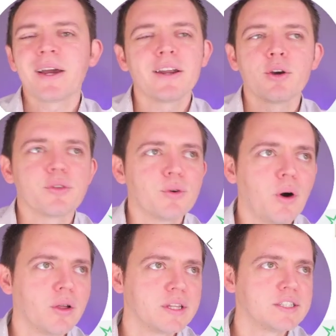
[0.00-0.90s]
I'm not going to go through
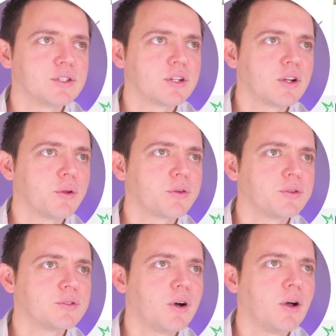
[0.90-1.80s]
all these. You could go
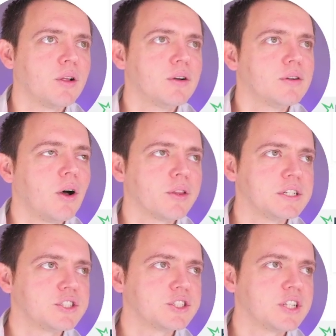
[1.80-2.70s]
through all, all
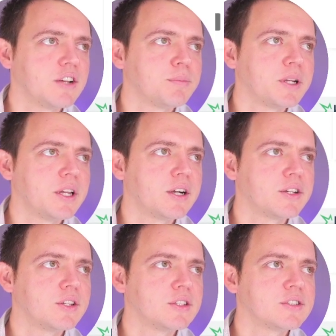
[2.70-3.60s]
these yourself, but here,
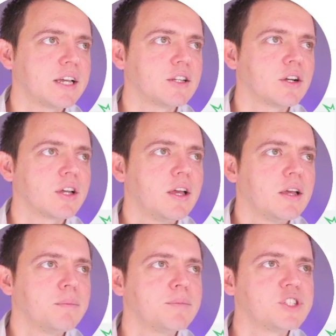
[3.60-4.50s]
you take a look
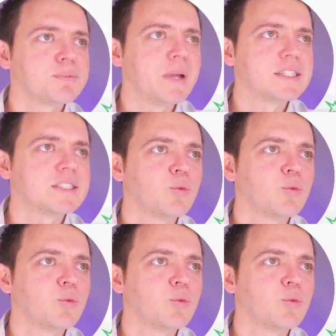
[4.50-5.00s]
just makes